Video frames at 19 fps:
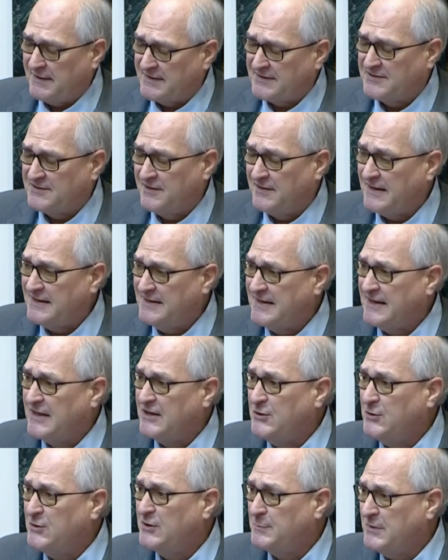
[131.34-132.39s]
selecting a
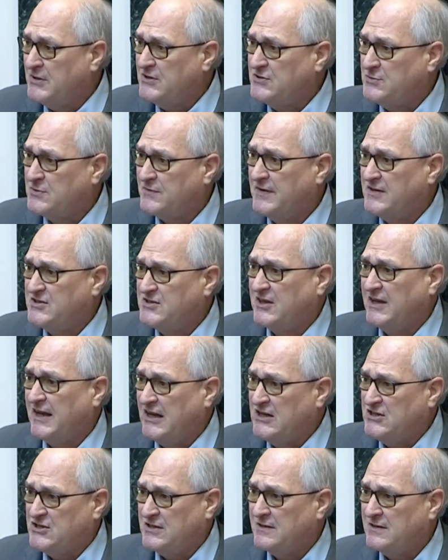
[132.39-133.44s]
new Commissioner of
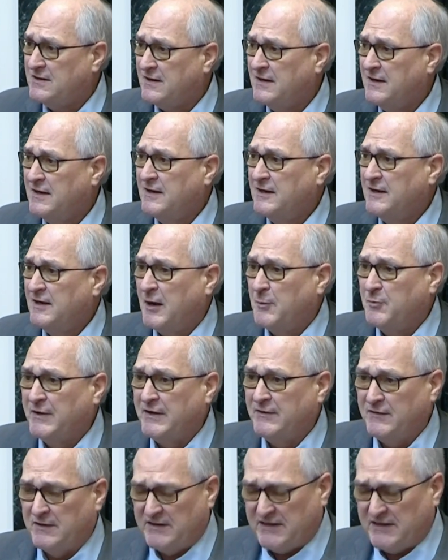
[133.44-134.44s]
Education. I believe,